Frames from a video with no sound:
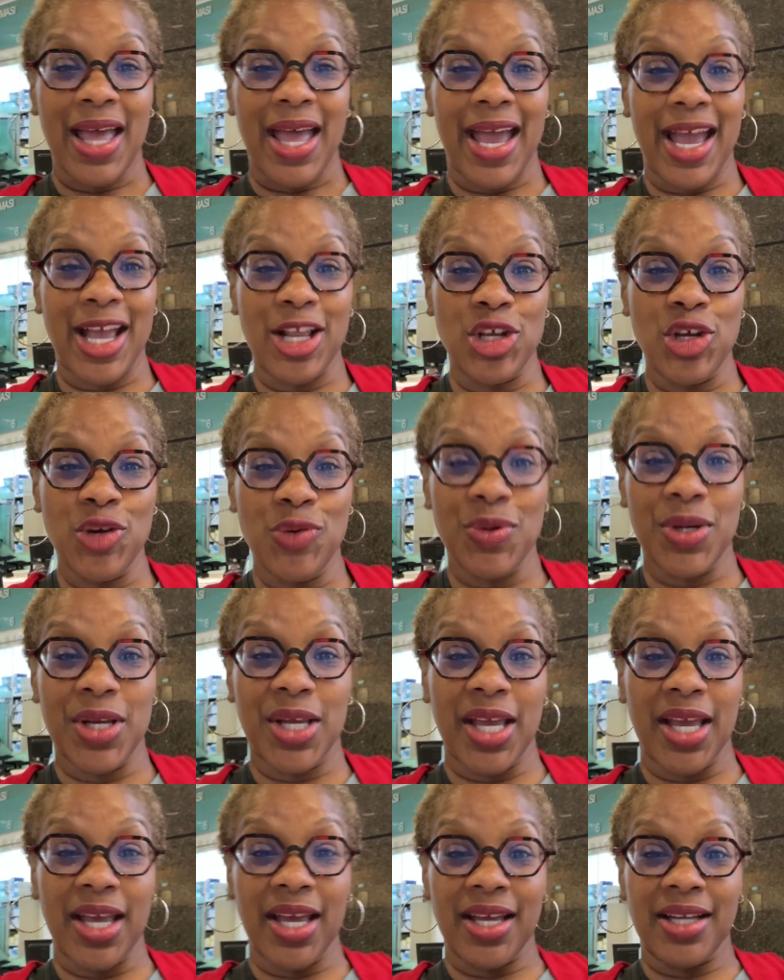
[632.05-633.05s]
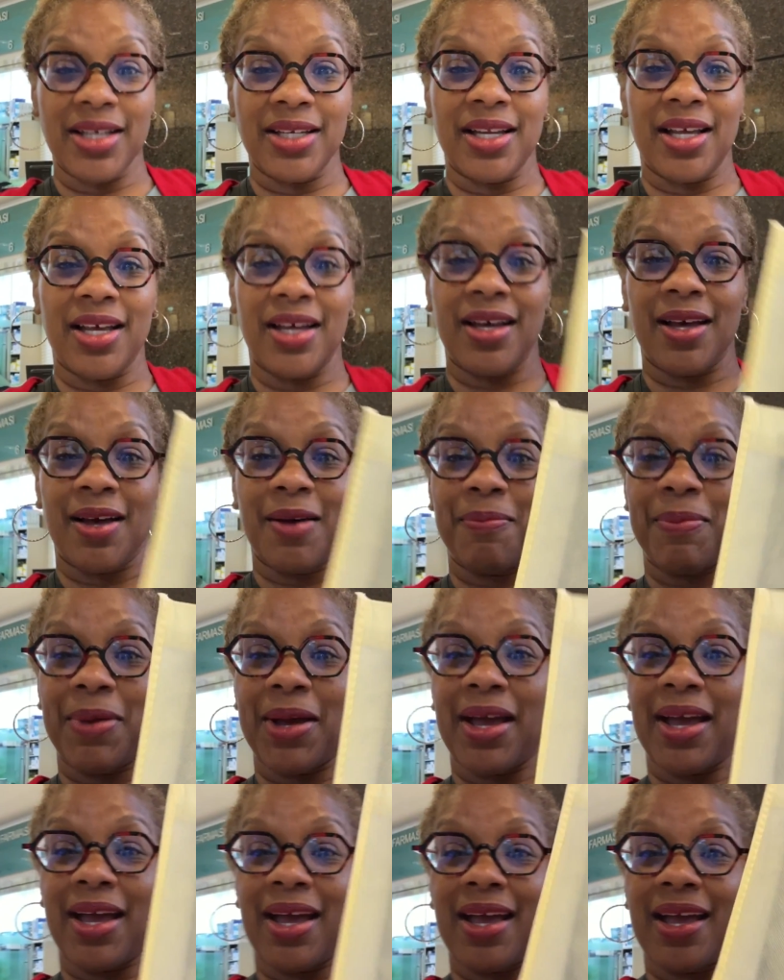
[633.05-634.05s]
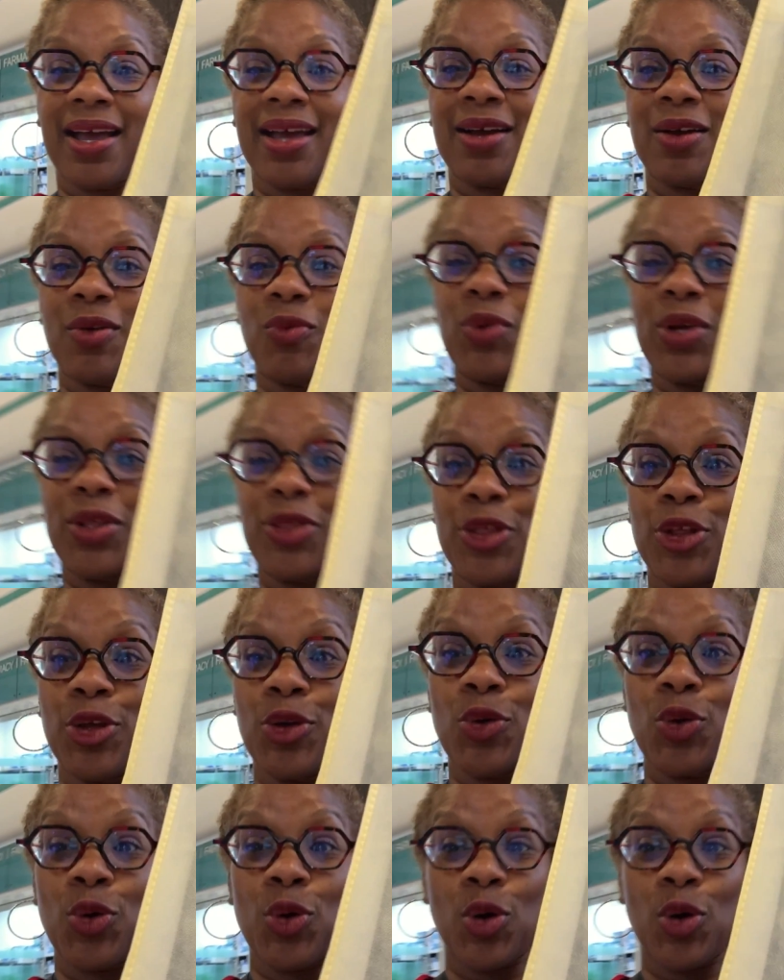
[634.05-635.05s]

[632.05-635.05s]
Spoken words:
and you get a bag with your